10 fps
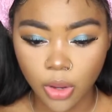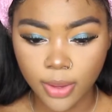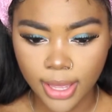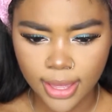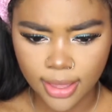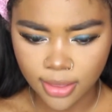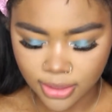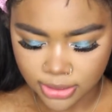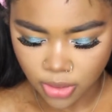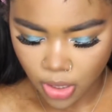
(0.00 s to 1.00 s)
Okay, I
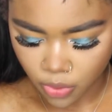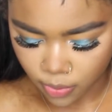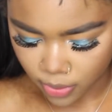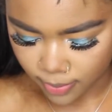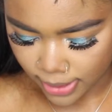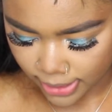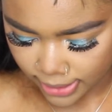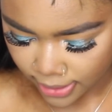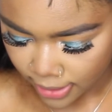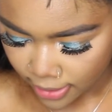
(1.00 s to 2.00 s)
think that's all with
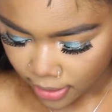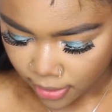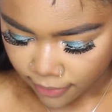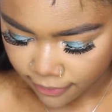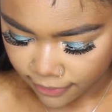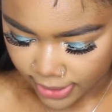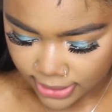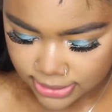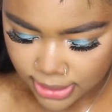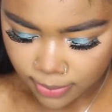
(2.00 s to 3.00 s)
my
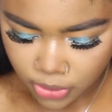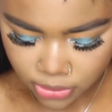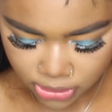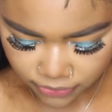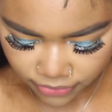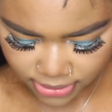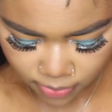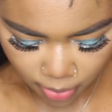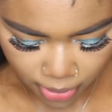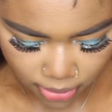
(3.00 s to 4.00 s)
face. Now I'm gonna just fix
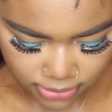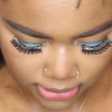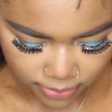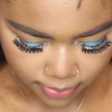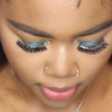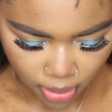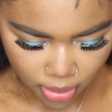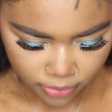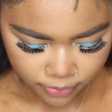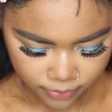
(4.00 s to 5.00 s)
my brows up,
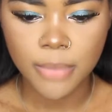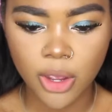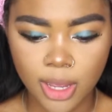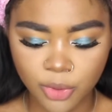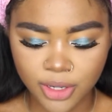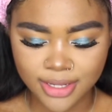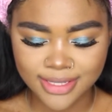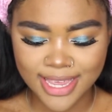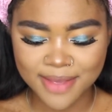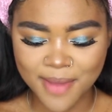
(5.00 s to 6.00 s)
y'all. All right, I'm gonna
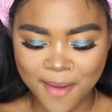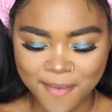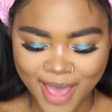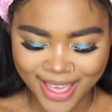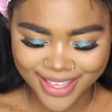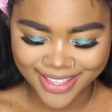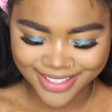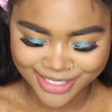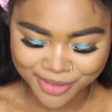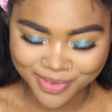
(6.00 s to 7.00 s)
take my MAC
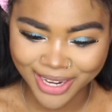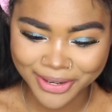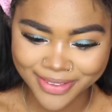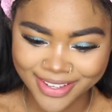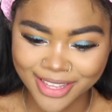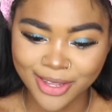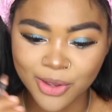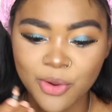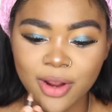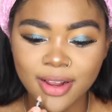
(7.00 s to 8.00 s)
lip liner in the color
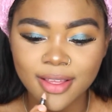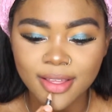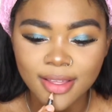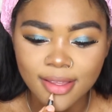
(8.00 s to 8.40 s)
Cork.